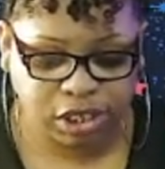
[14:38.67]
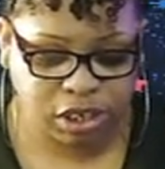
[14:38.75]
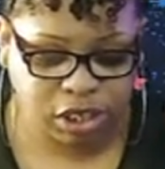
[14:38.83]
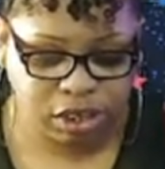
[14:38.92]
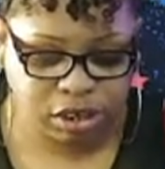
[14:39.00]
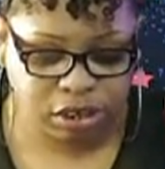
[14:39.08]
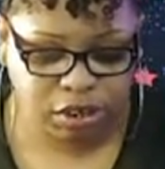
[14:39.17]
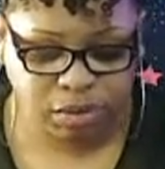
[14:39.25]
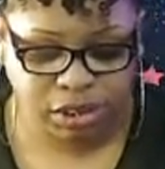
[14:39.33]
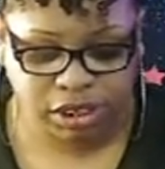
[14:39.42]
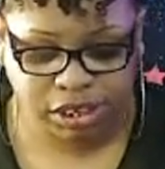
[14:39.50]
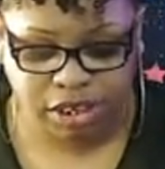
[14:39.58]
here
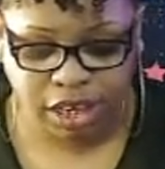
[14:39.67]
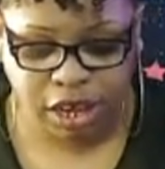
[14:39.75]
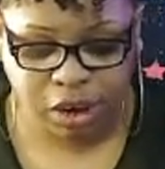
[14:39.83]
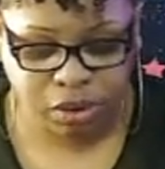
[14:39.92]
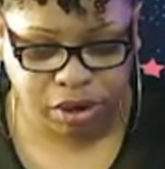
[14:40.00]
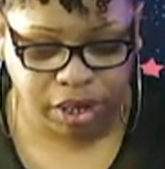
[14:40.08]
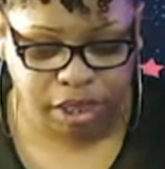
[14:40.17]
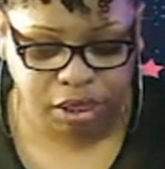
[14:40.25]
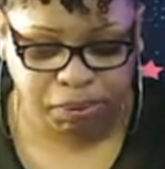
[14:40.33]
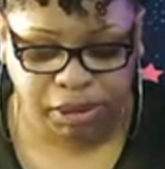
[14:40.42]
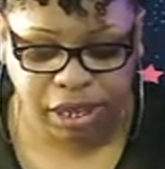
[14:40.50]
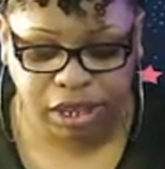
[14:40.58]
with the Tower and
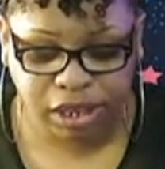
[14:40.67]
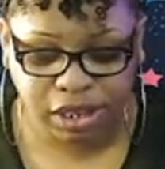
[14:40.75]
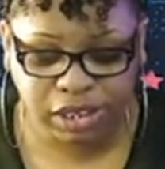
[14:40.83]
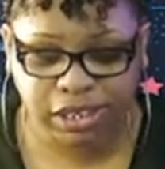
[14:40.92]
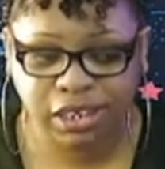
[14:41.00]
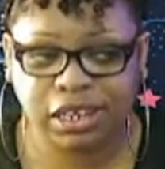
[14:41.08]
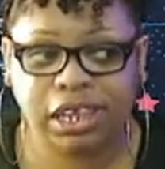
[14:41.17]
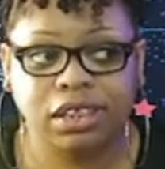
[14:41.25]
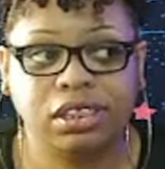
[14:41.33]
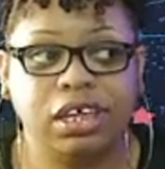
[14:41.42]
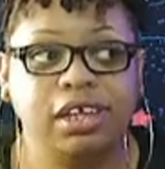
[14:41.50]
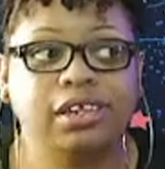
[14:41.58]
the Palace. It's
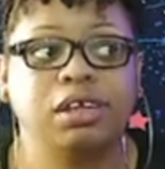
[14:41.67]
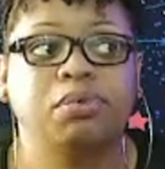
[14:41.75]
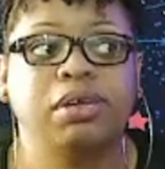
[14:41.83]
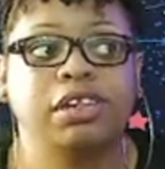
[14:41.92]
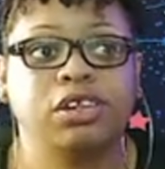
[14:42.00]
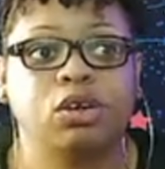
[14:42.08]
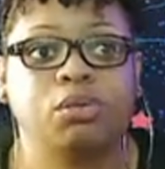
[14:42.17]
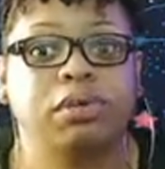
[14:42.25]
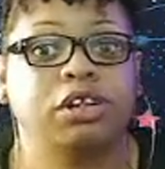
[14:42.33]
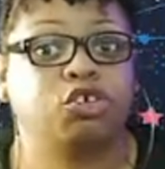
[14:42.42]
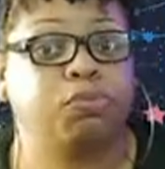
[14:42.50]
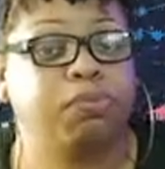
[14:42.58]
like things can be so
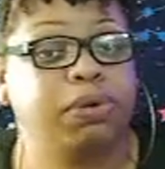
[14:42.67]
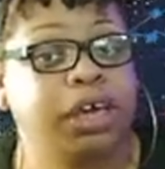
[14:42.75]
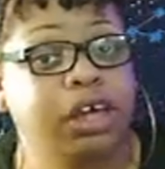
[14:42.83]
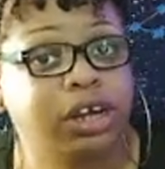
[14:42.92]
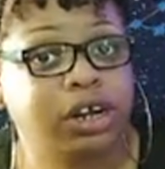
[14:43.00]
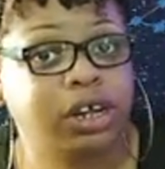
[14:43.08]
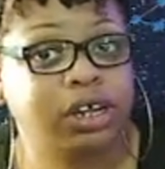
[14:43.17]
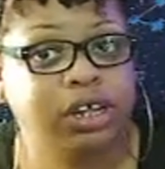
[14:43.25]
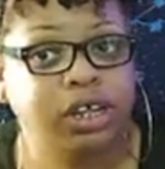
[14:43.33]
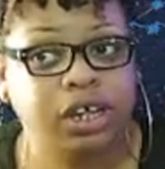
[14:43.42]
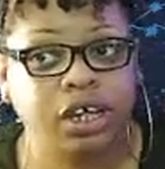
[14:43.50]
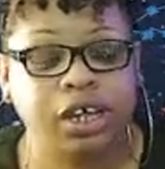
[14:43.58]
much better
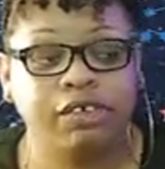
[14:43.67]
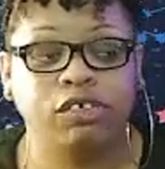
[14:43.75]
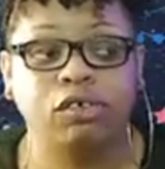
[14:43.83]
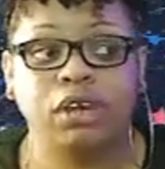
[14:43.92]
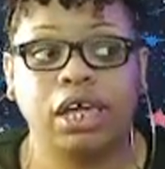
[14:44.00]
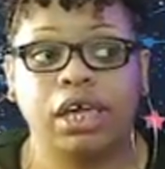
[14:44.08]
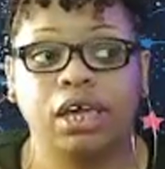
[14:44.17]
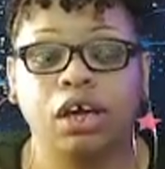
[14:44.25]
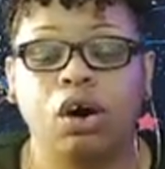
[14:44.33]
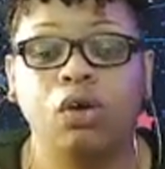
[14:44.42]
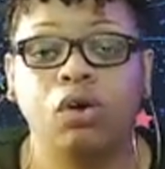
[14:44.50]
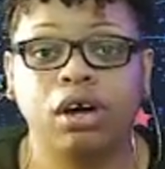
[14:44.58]
if you let
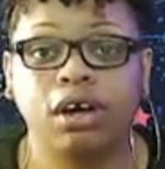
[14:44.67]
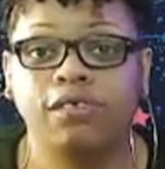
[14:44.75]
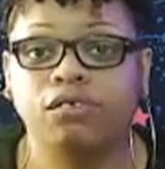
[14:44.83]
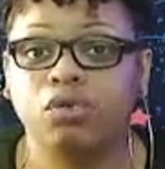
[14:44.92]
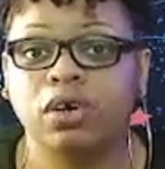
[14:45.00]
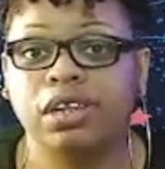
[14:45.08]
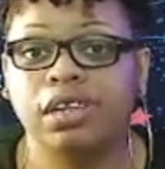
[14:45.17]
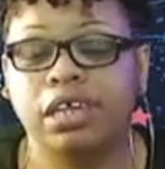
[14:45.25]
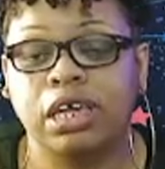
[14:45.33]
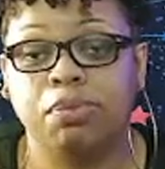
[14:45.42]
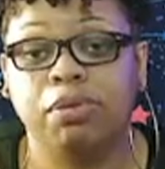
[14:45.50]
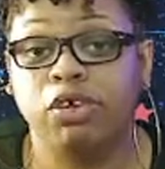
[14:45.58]
go of what's
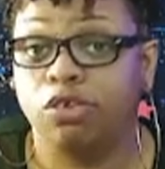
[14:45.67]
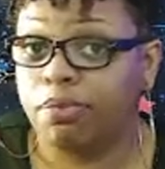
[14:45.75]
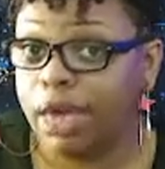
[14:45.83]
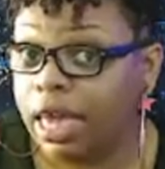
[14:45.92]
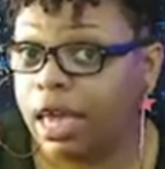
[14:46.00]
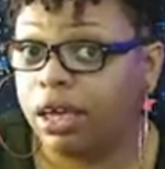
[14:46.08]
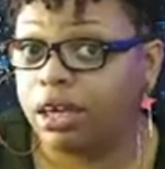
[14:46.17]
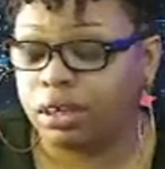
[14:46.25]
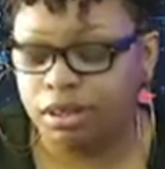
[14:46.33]
keeping you back.